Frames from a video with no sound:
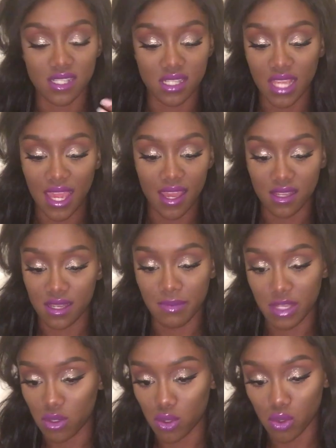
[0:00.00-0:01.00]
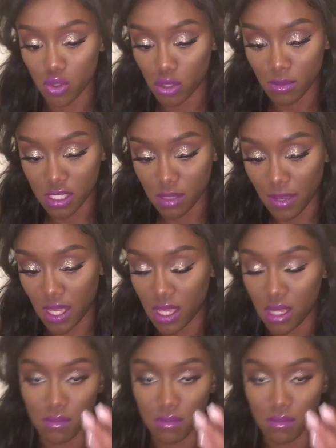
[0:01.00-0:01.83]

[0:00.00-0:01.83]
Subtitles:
Yeah, let me not talk too much about it.